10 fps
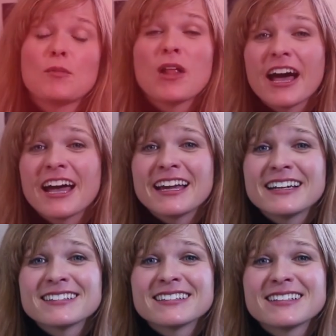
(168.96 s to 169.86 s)
Apply.
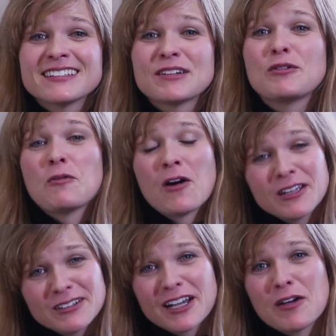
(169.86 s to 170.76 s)
We want
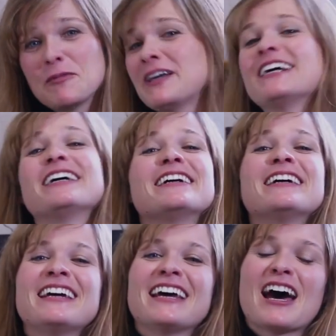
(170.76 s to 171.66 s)
you to come here.
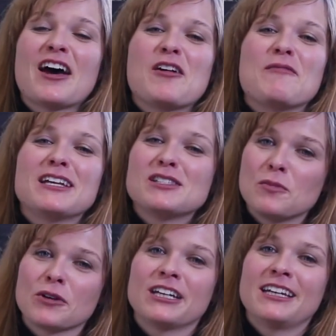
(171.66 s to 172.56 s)
It's a
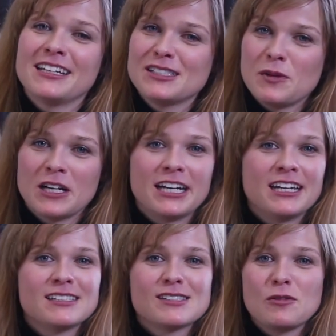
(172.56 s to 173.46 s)
brilliant
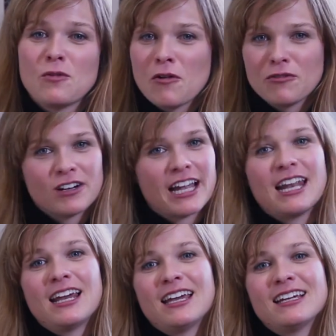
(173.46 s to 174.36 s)
experience. You won't
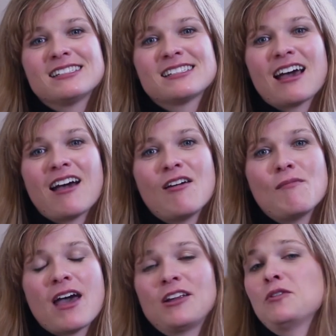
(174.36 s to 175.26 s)
forget it,
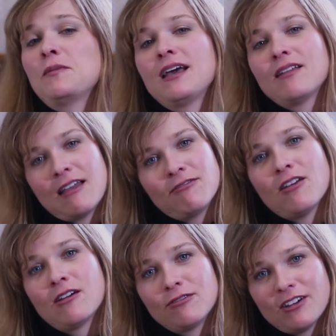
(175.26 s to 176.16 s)
and you'll make
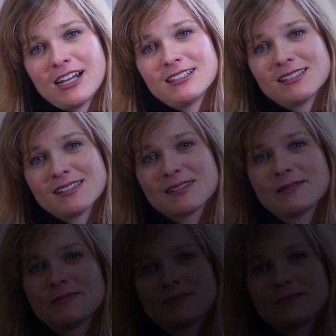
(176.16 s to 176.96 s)
lifelong friends.